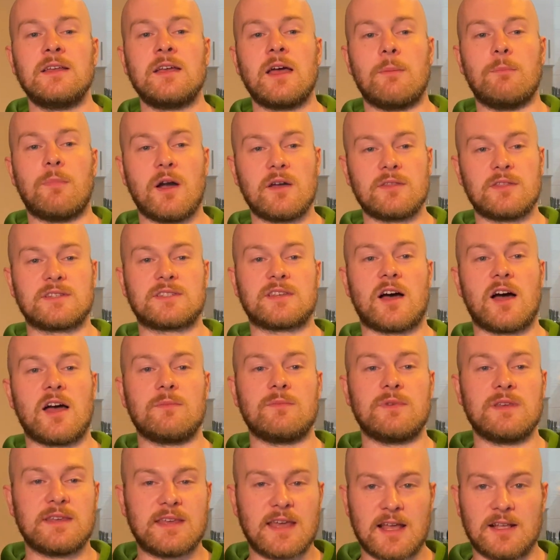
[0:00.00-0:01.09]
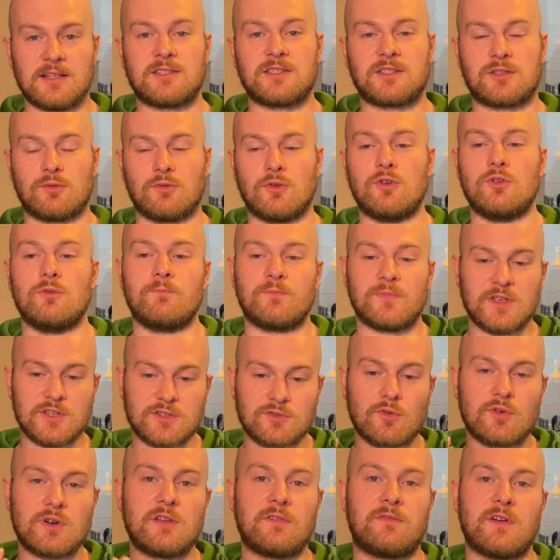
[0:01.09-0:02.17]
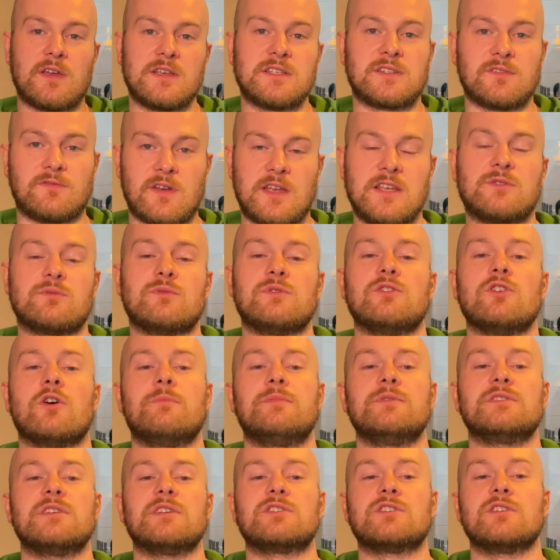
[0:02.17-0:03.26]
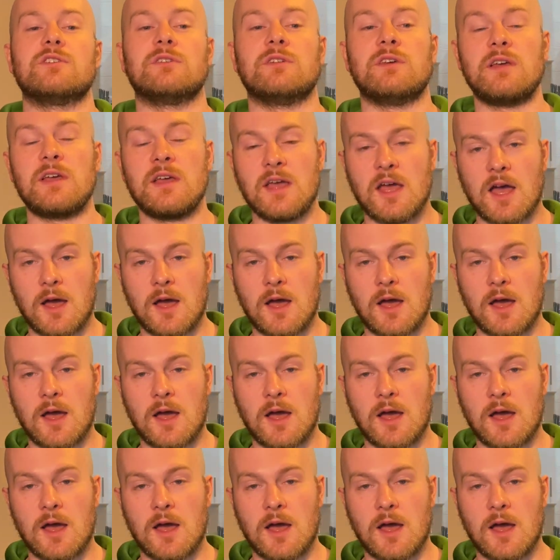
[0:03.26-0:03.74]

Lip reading: And by the time he gets through, he's already face to face with the opposition.